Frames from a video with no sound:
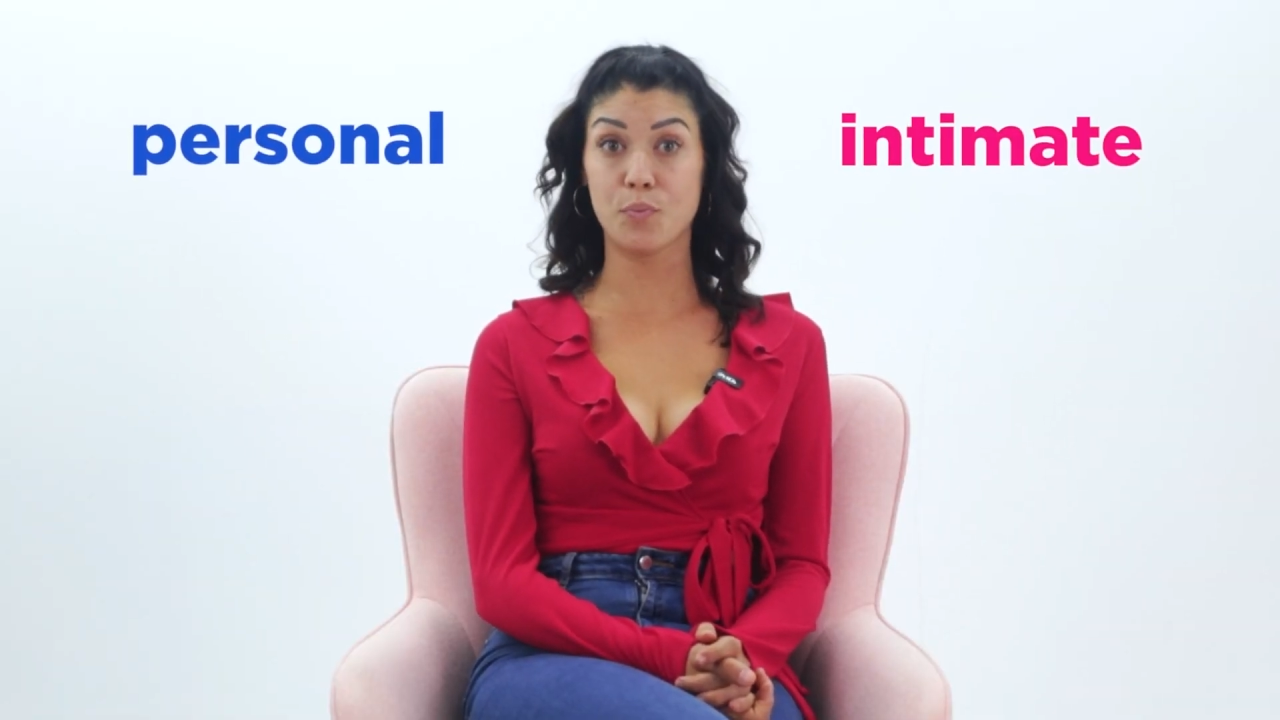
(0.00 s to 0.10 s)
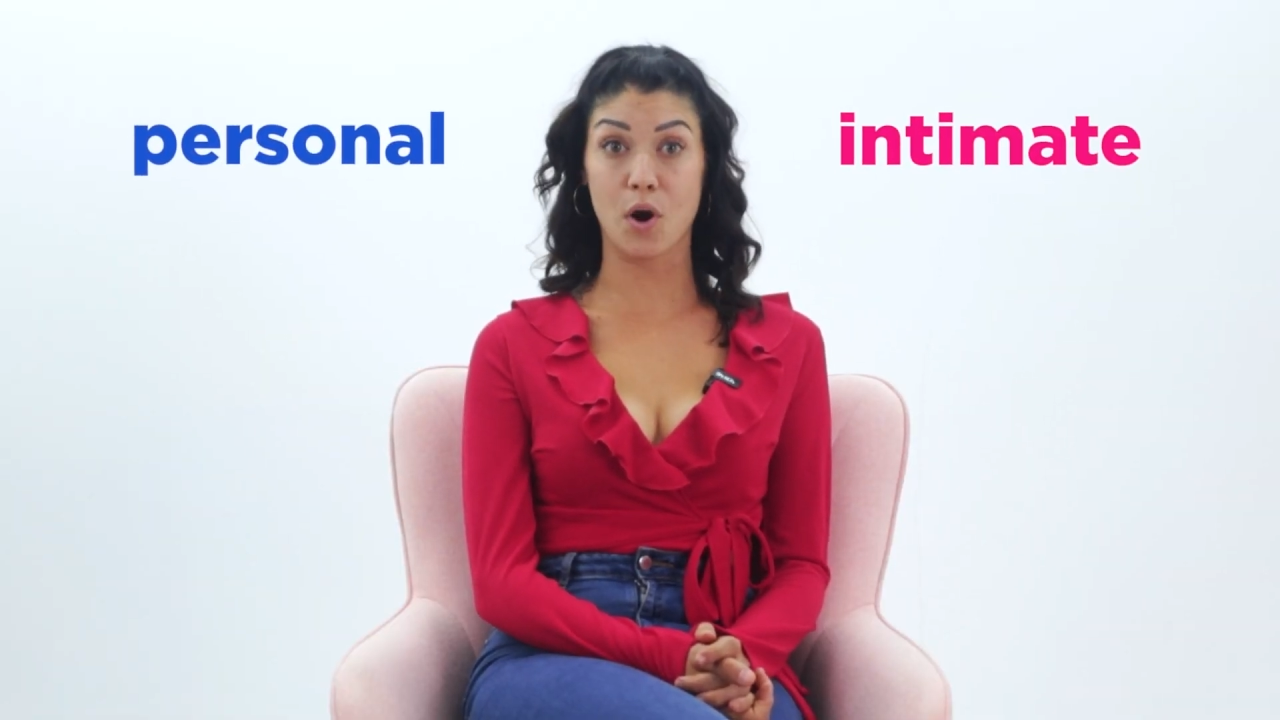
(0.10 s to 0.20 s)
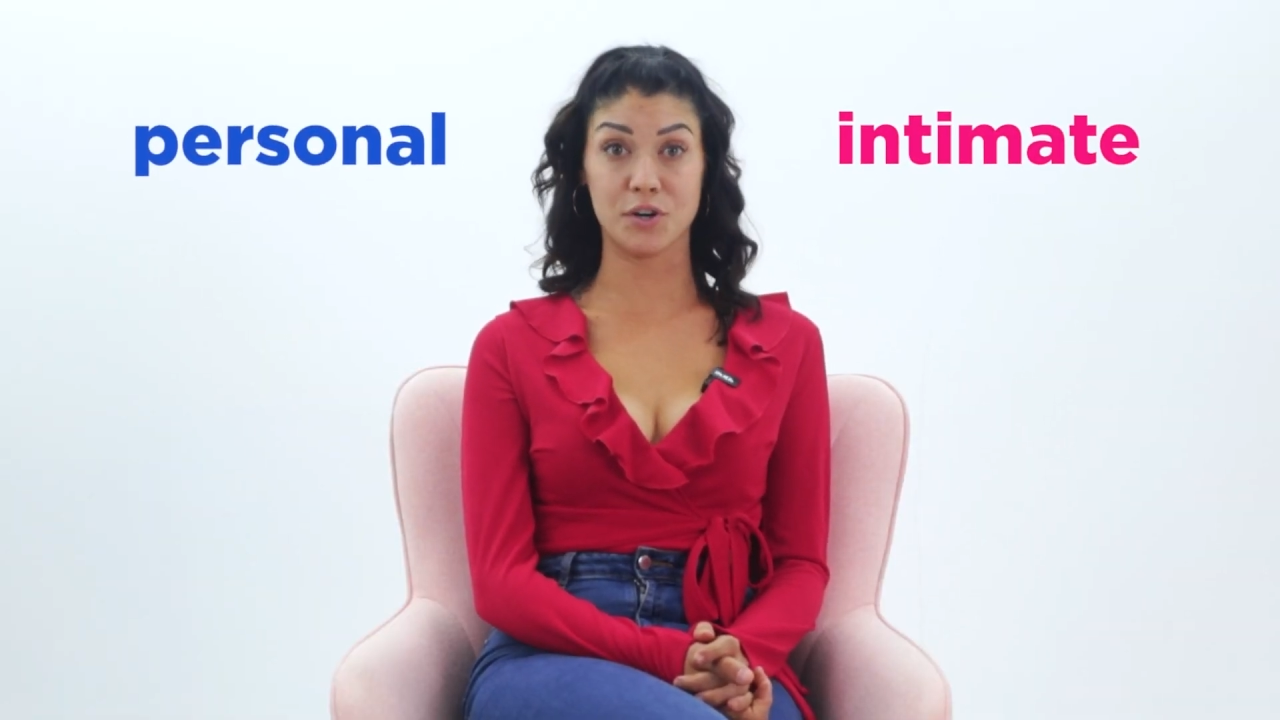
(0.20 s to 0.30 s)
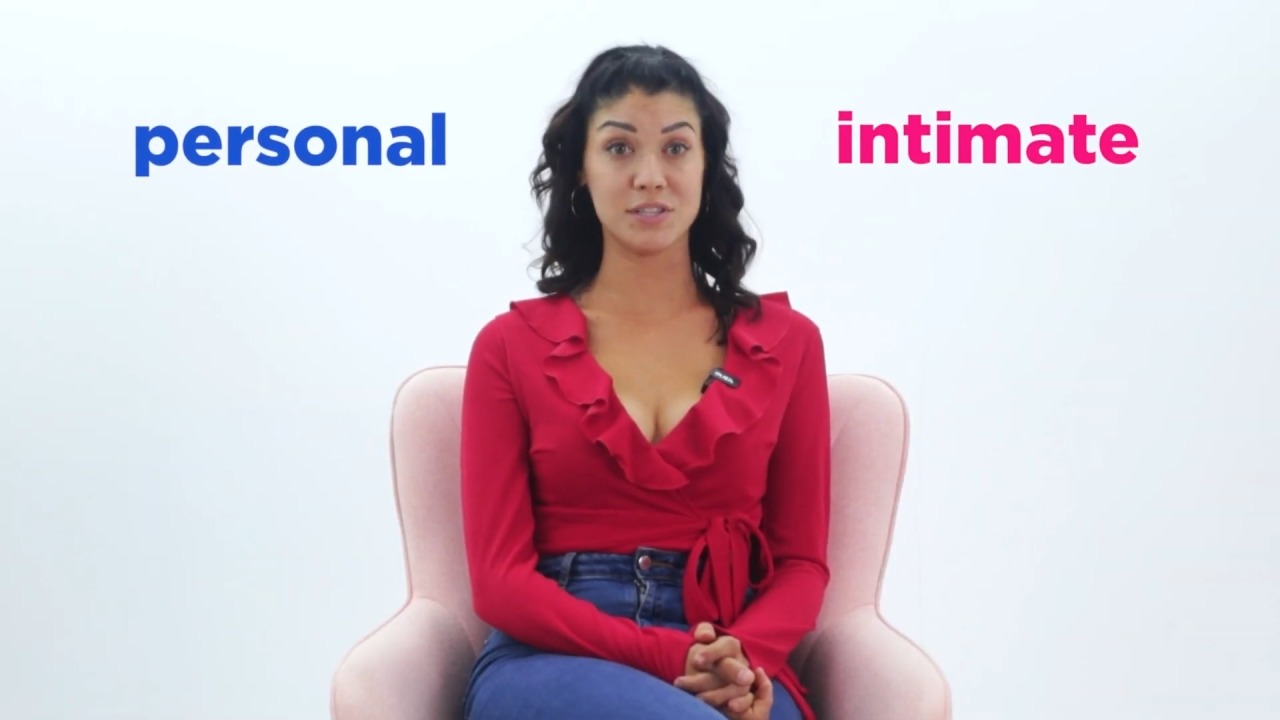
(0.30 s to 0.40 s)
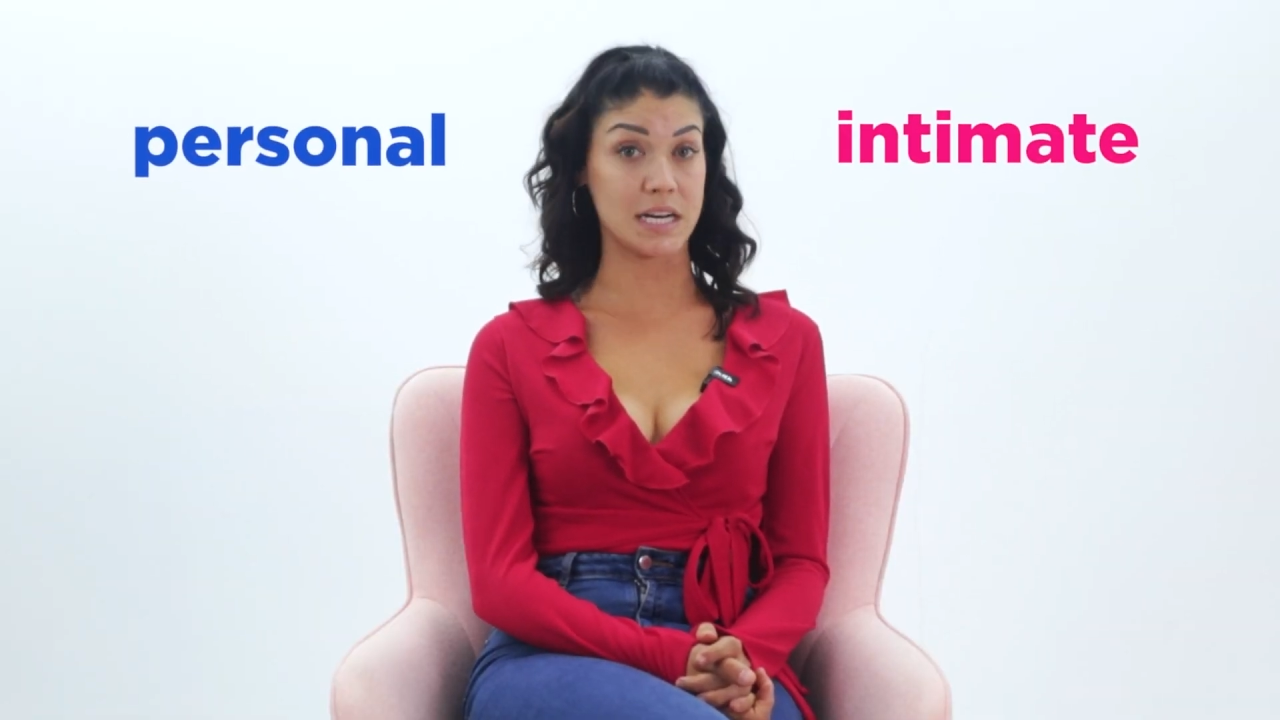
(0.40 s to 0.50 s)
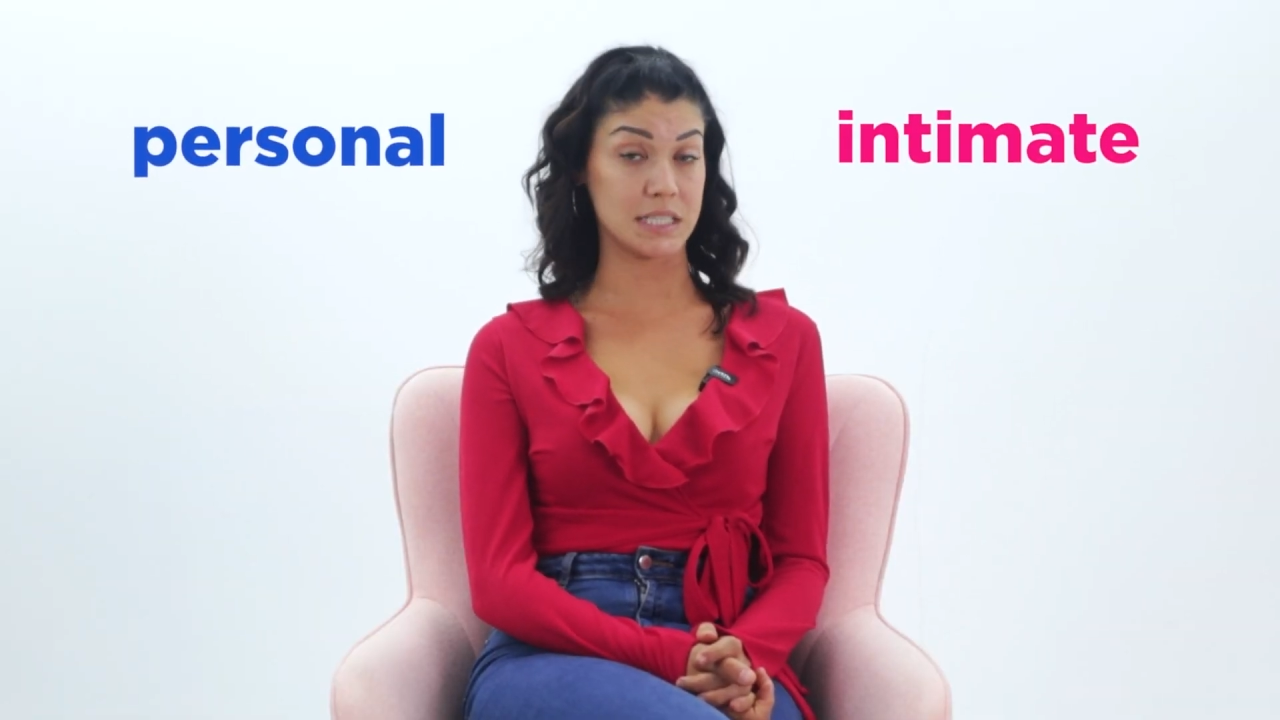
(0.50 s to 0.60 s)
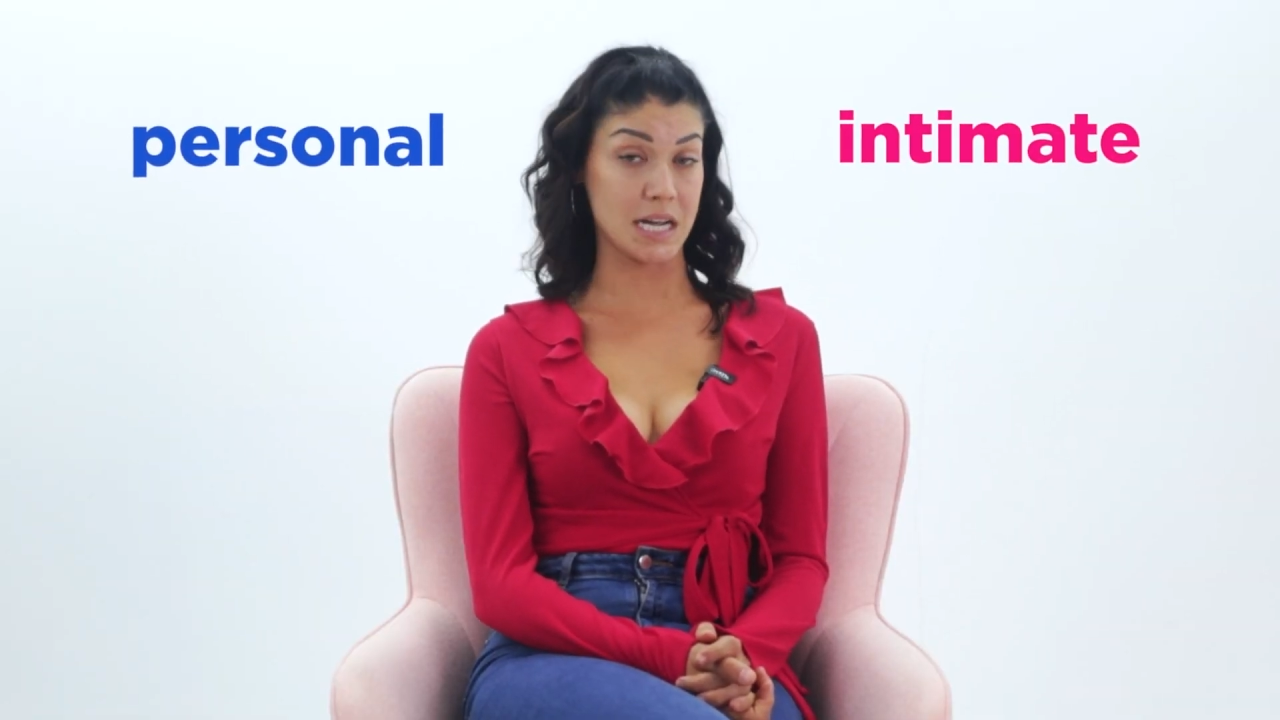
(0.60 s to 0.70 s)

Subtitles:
partners at a